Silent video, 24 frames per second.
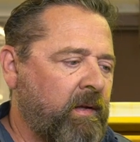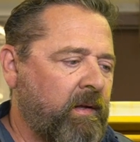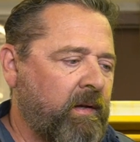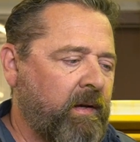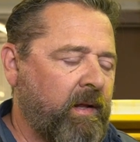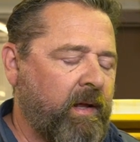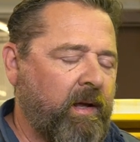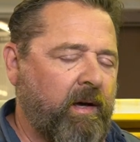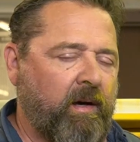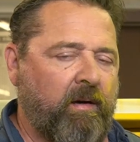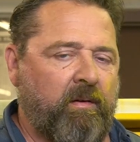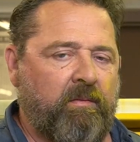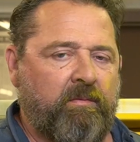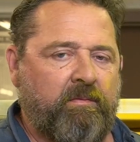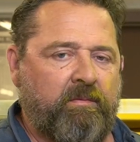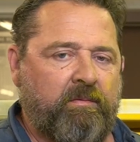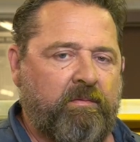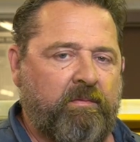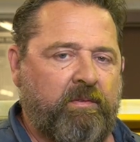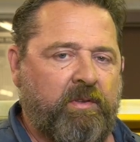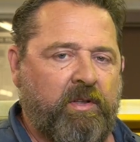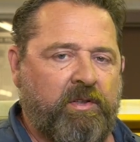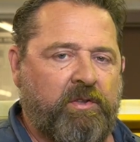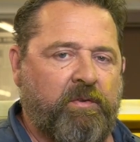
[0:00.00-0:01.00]

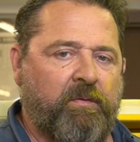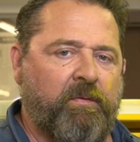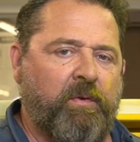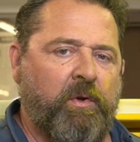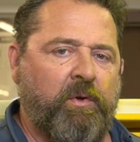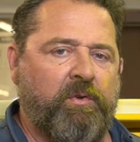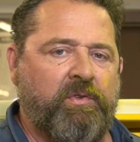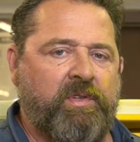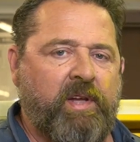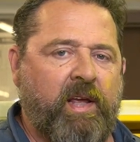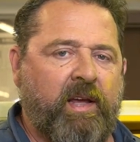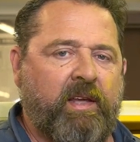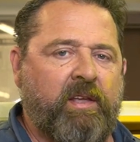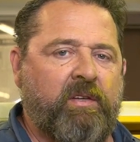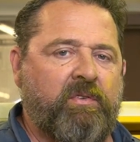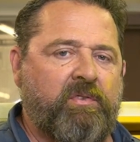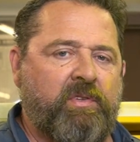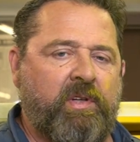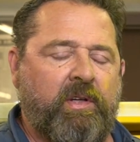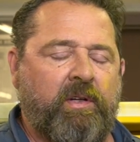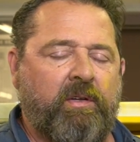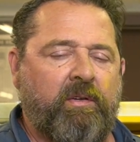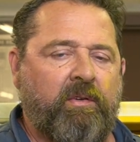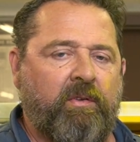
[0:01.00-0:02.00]
Now, just a few
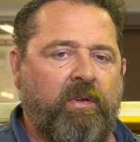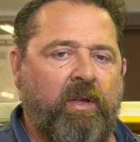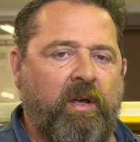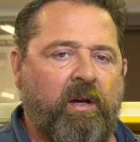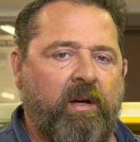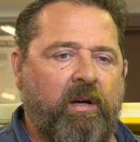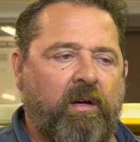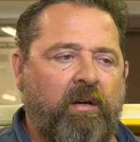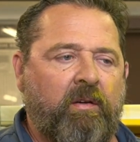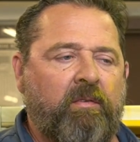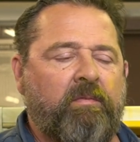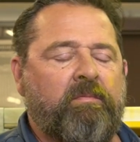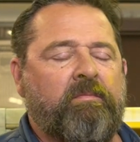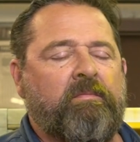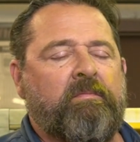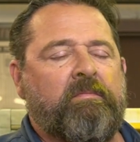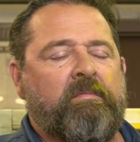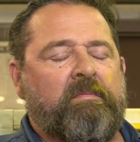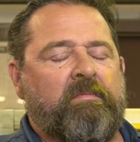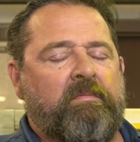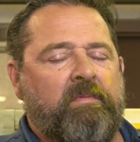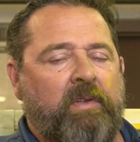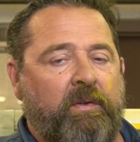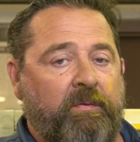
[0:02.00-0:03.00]
seconds here and there,
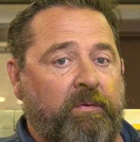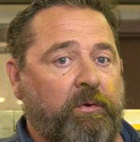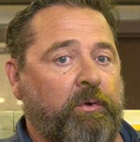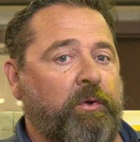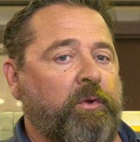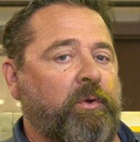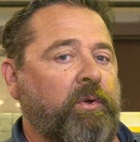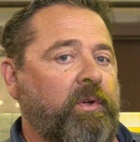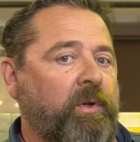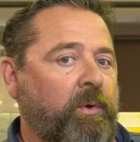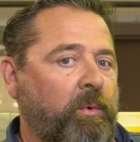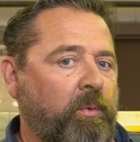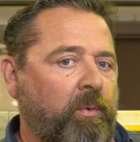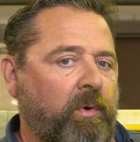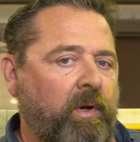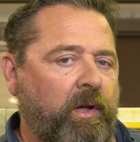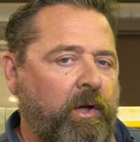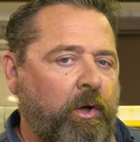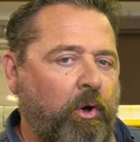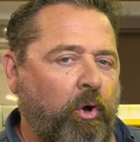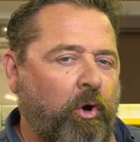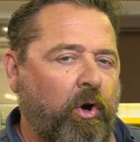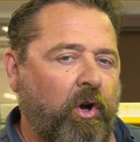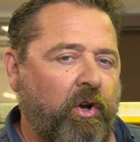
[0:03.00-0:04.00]
if you're doing a
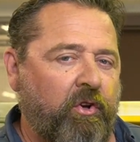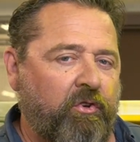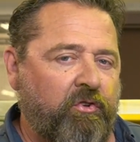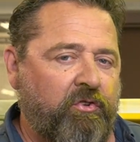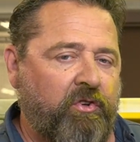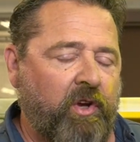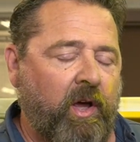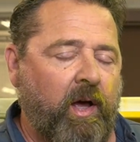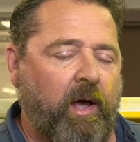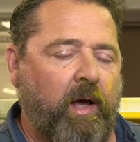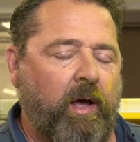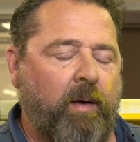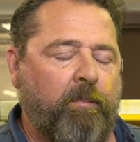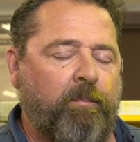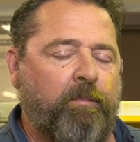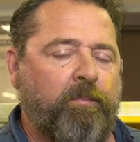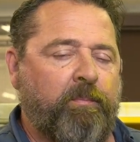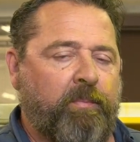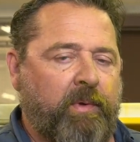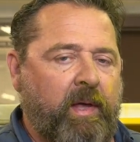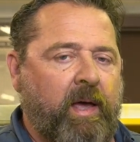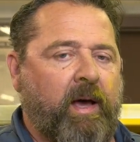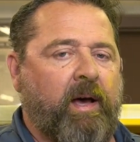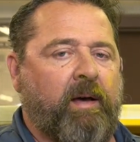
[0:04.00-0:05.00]
really large
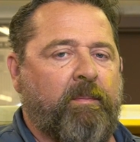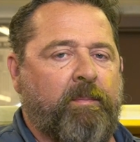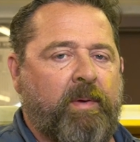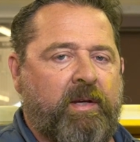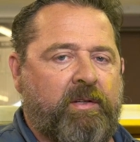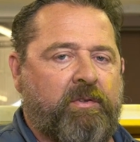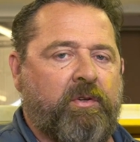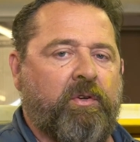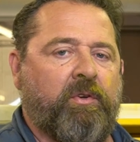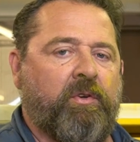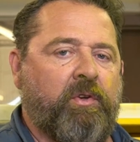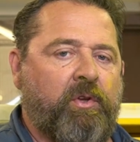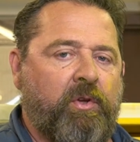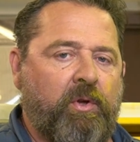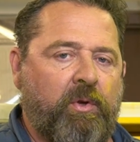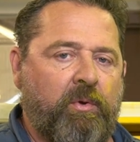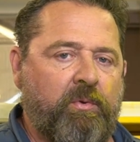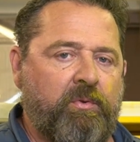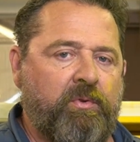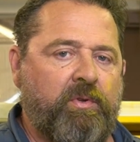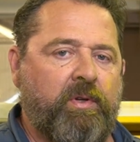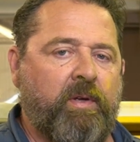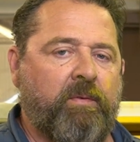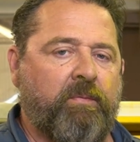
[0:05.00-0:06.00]
job, yeah, it makes a
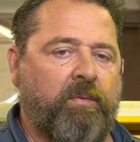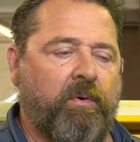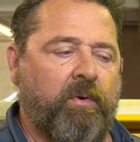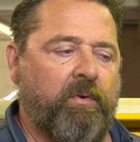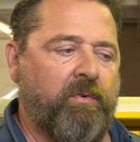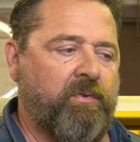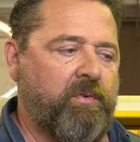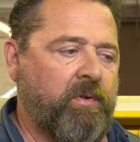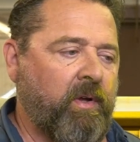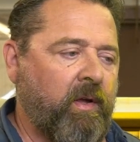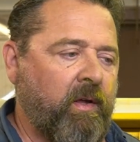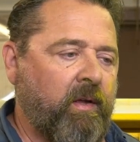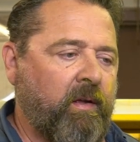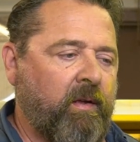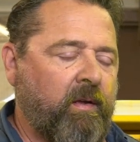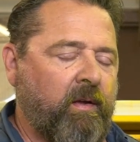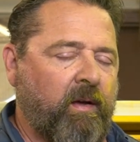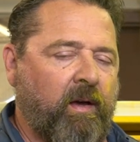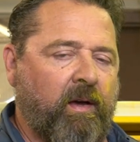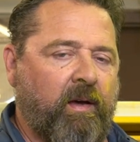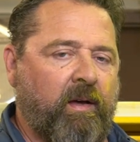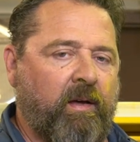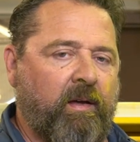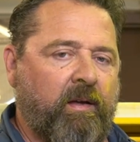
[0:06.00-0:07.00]
huge difference.
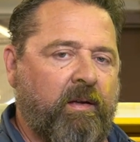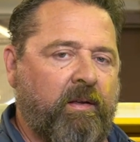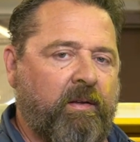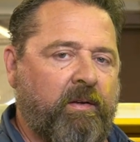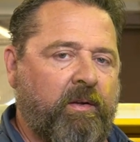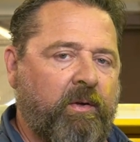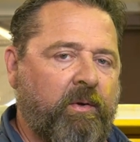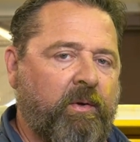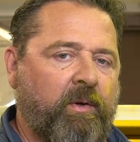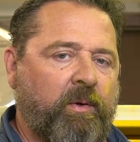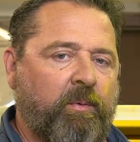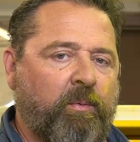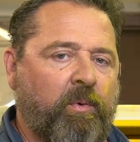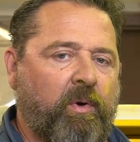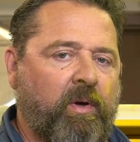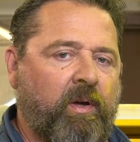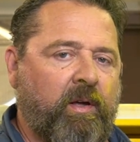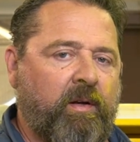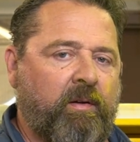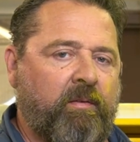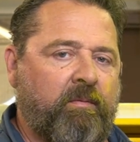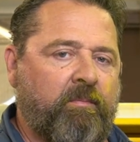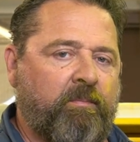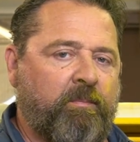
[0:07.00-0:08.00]
Uh, doing
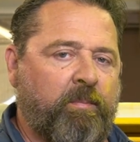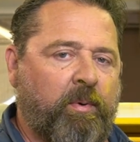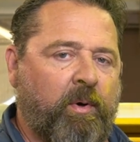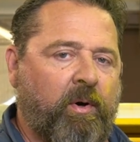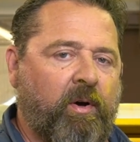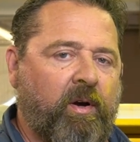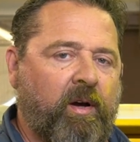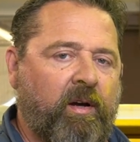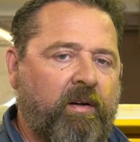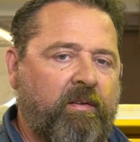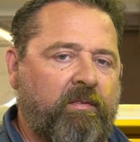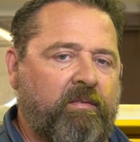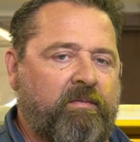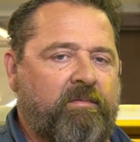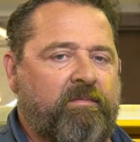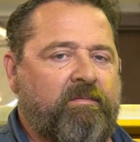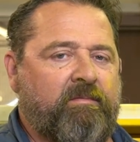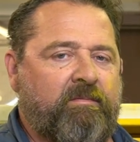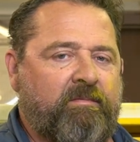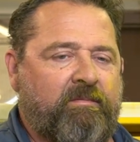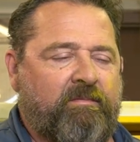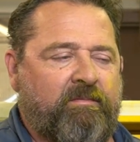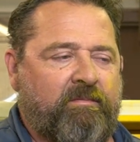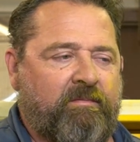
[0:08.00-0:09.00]
one
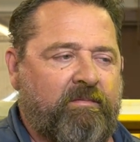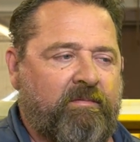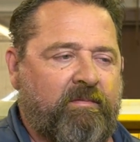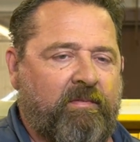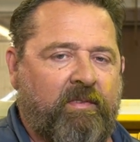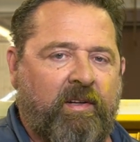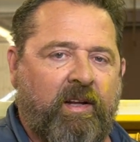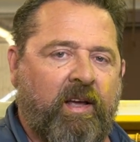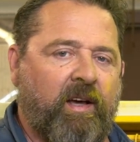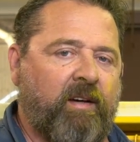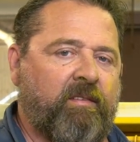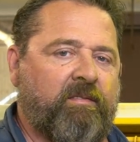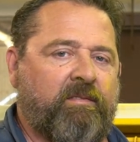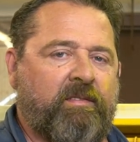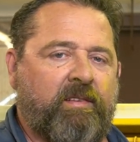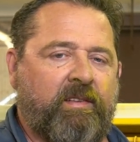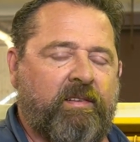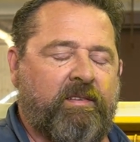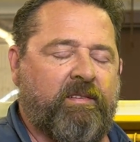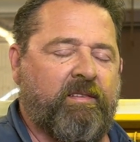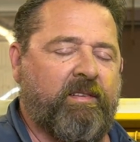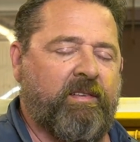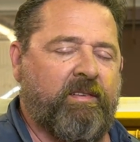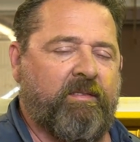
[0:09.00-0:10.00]
part, no,
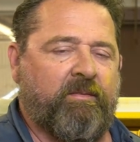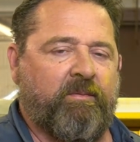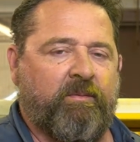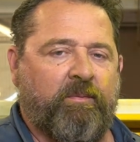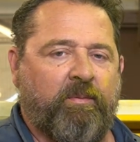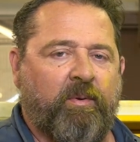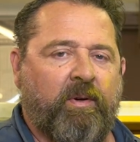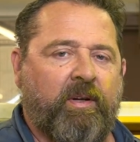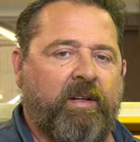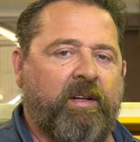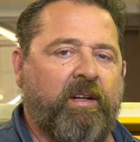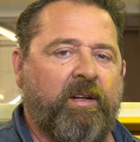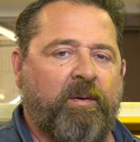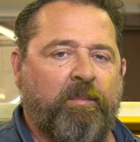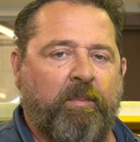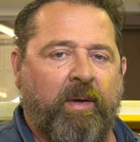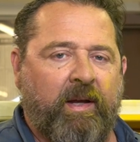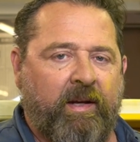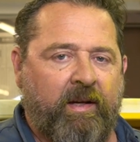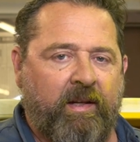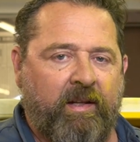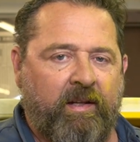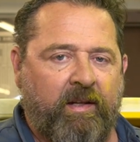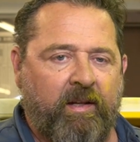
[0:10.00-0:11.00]
it, it really doesn't
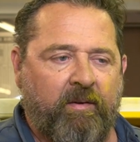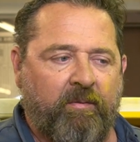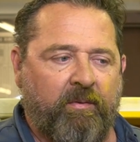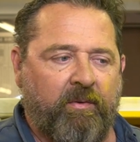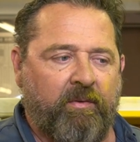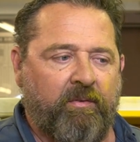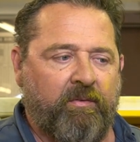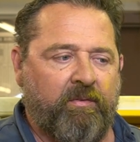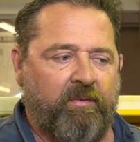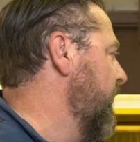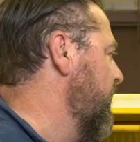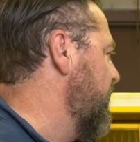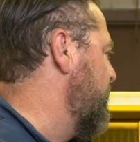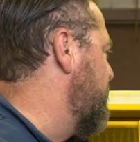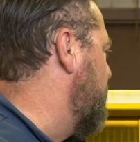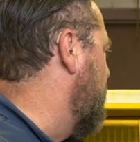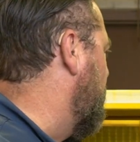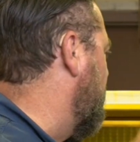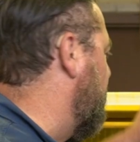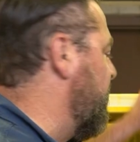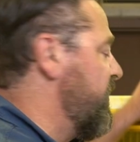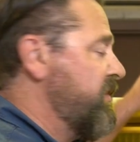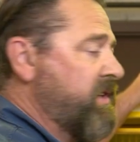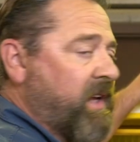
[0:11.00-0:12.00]
make any difference as
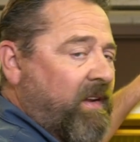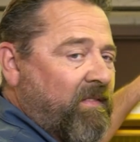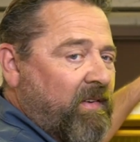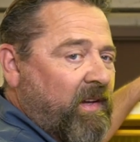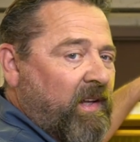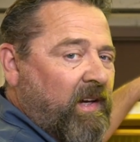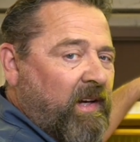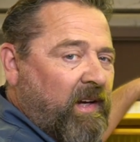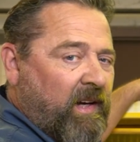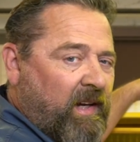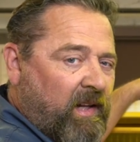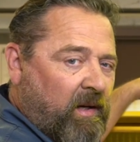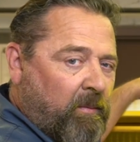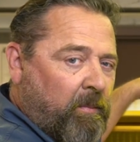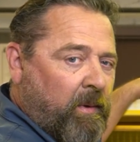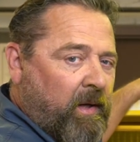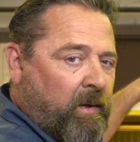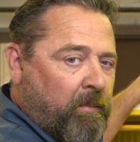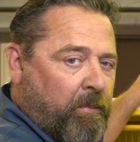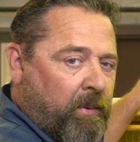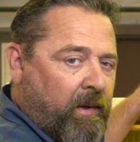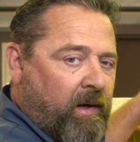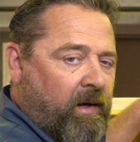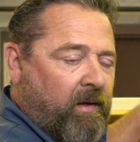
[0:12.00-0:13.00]
far as saving a little
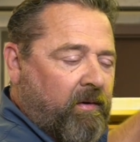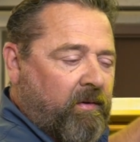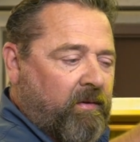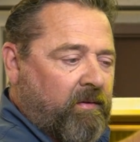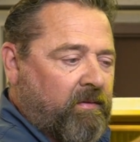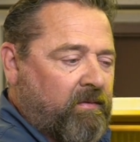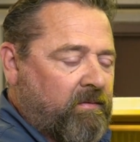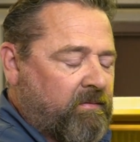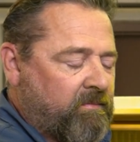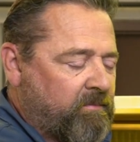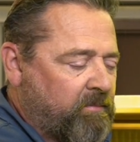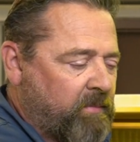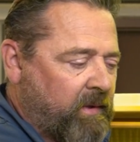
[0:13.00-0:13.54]
bit of powder.